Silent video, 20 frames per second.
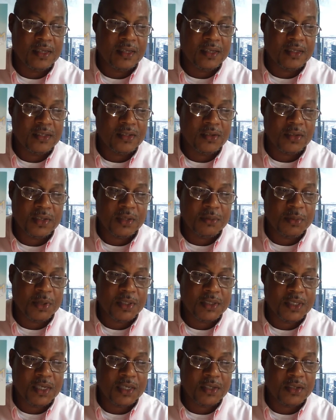it's only
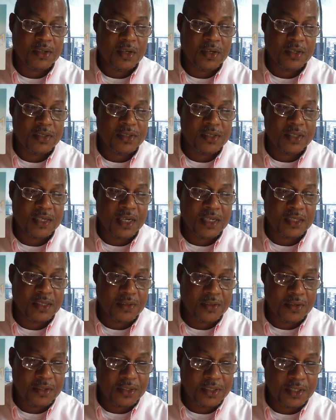about ten dollars and it has
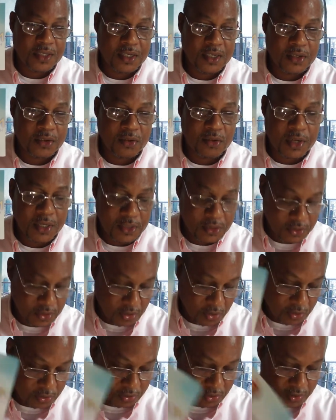13 great
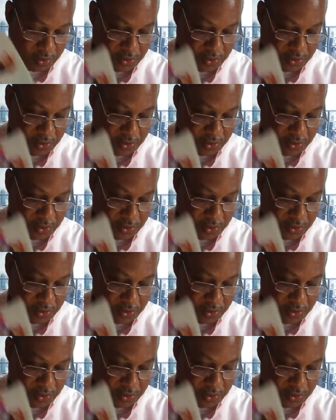songs on